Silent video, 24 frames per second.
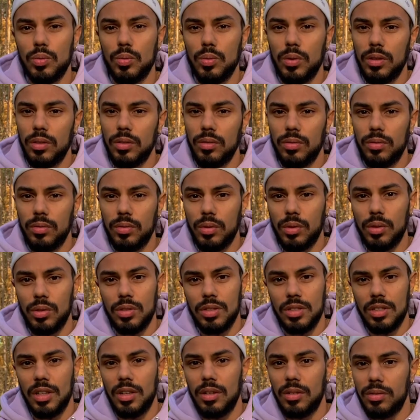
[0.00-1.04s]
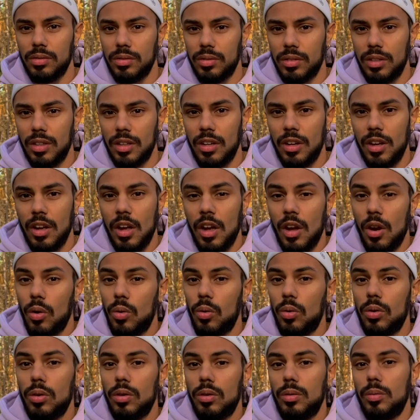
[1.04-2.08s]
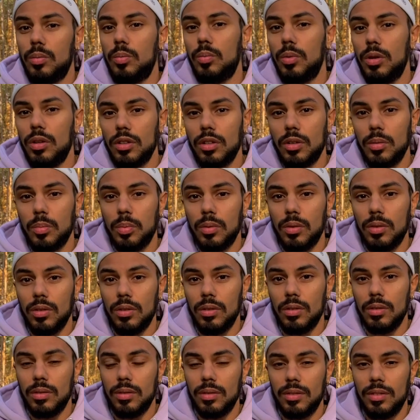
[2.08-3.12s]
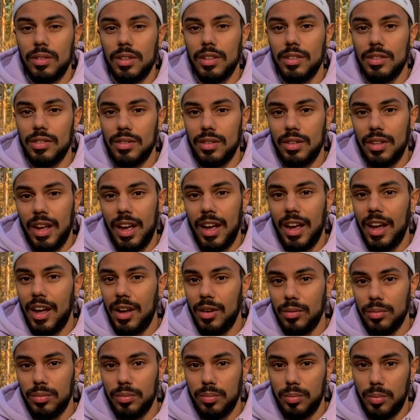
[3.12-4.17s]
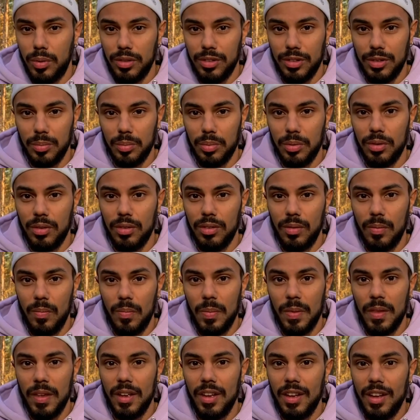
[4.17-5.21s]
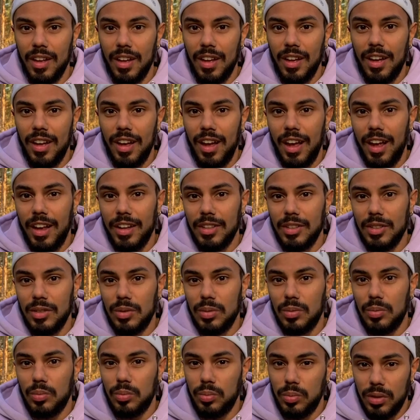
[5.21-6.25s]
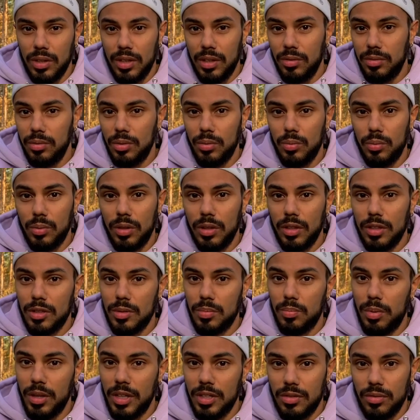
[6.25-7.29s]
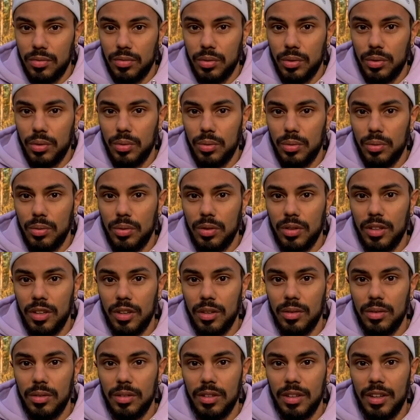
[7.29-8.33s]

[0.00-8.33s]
one for yourself, or multiple, because I have multiple, and whatever works best for you, you know?